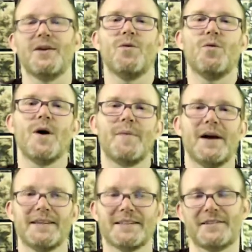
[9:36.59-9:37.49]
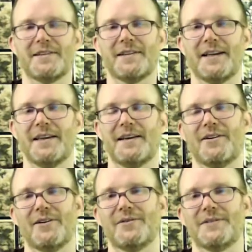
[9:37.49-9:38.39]
What might this look like in
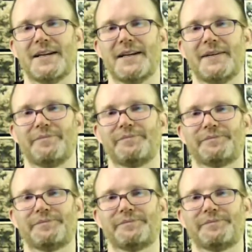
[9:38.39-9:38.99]
our own time?